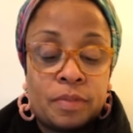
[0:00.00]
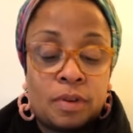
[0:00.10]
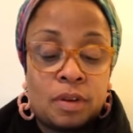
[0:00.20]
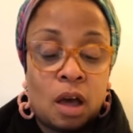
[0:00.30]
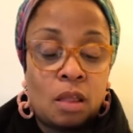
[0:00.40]

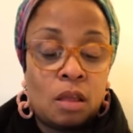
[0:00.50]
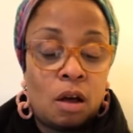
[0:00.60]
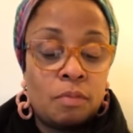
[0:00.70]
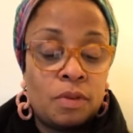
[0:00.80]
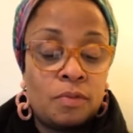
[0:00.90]
not
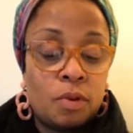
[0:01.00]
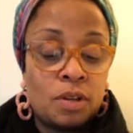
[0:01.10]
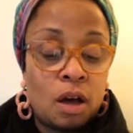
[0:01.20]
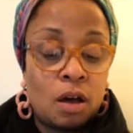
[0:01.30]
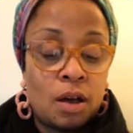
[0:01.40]
long before
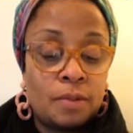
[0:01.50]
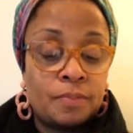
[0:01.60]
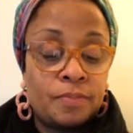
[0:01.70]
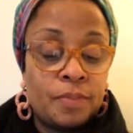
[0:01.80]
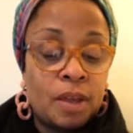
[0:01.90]
dawn,
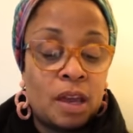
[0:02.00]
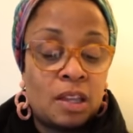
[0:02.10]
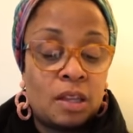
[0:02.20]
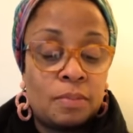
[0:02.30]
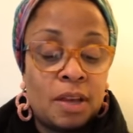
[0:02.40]
and
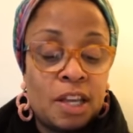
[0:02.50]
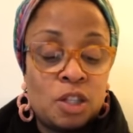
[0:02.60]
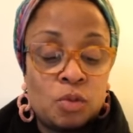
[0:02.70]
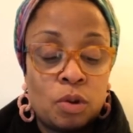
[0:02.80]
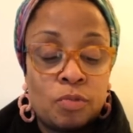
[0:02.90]
the planes
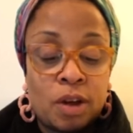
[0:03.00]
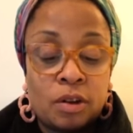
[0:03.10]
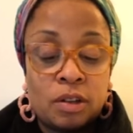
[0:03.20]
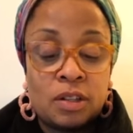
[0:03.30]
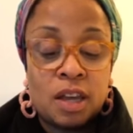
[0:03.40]
were
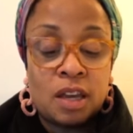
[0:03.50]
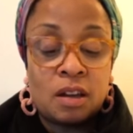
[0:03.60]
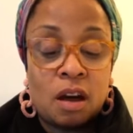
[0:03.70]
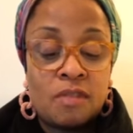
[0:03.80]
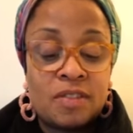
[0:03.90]
regularly taking
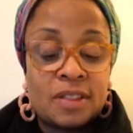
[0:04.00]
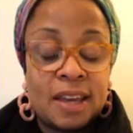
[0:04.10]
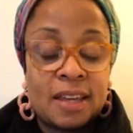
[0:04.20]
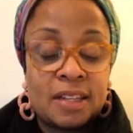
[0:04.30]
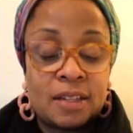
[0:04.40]
off and
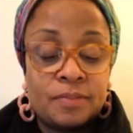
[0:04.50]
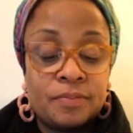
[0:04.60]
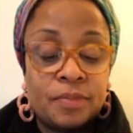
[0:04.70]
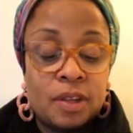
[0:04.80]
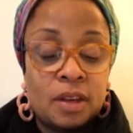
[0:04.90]
landing
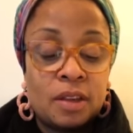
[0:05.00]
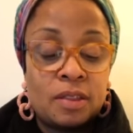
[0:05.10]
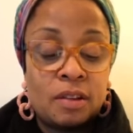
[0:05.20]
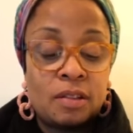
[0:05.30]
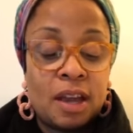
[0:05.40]

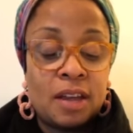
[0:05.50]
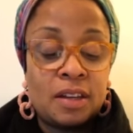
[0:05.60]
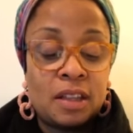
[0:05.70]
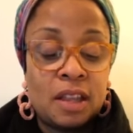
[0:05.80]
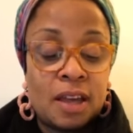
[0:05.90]
their
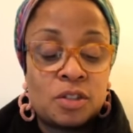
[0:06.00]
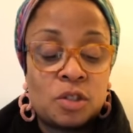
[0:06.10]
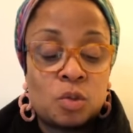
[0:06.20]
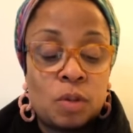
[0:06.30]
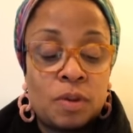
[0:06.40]
landing lights
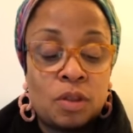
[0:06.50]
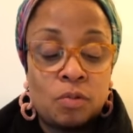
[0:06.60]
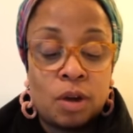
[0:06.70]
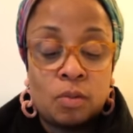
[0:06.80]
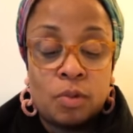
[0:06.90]
sweeping the
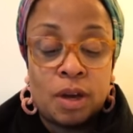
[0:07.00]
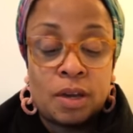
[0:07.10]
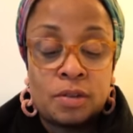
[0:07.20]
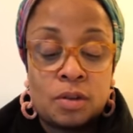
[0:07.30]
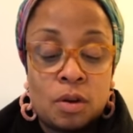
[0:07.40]

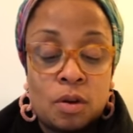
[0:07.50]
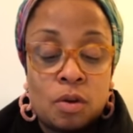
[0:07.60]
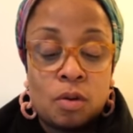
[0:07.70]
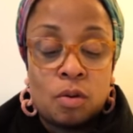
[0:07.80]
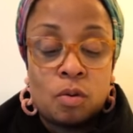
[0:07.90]
runways,
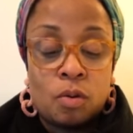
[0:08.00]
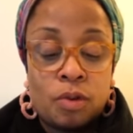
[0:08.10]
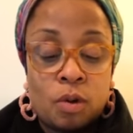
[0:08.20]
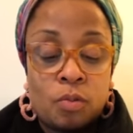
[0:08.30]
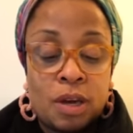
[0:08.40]
or
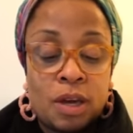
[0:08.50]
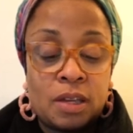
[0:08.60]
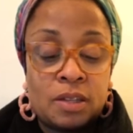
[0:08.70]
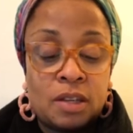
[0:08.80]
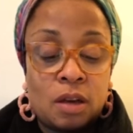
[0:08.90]
their wing
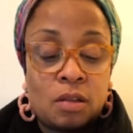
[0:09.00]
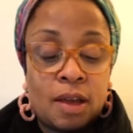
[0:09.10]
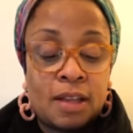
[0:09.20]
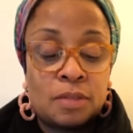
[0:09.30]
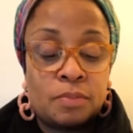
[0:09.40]
and tail
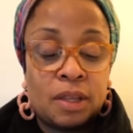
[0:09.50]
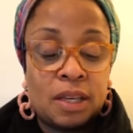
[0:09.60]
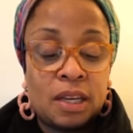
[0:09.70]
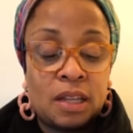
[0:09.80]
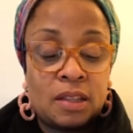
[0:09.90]
lights
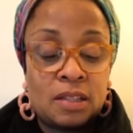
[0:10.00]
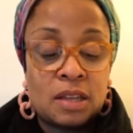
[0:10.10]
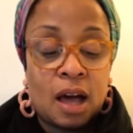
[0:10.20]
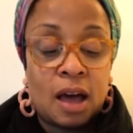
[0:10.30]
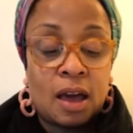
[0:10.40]
blinking in the
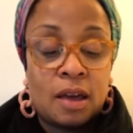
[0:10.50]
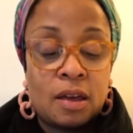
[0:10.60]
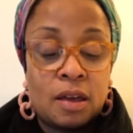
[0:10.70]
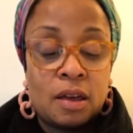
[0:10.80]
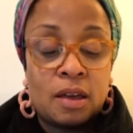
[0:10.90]
sky.
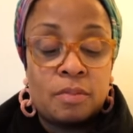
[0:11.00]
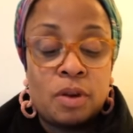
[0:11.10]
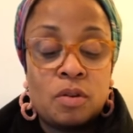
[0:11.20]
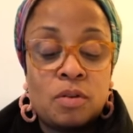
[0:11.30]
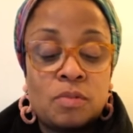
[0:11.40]

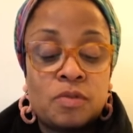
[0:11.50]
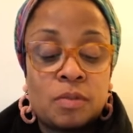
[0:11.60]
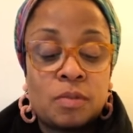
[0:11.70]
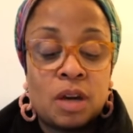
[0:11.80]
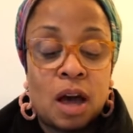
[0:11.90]
Pilgrims
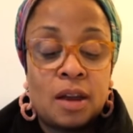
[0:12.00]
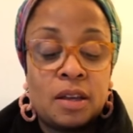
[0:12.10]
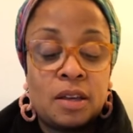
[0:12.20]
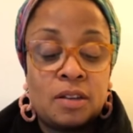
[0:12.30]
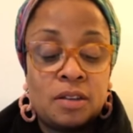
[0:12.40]
from Ghana,
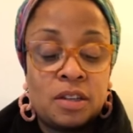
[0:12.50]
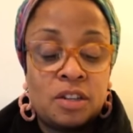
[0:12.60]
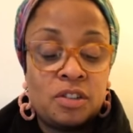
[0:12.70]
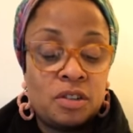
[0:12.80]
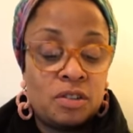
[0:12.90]

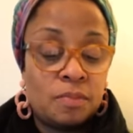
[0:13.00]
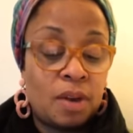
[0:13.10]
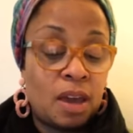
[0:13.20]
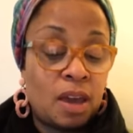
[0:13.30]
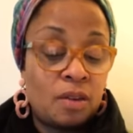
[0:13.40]
Indonesia,
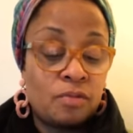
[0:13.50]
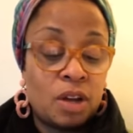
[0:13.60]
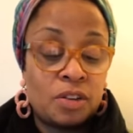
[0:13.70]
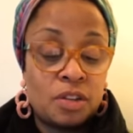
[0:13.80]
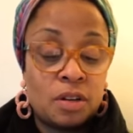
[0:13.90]
Japan,
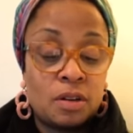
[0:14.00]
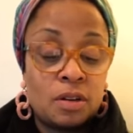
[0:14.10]
Russia,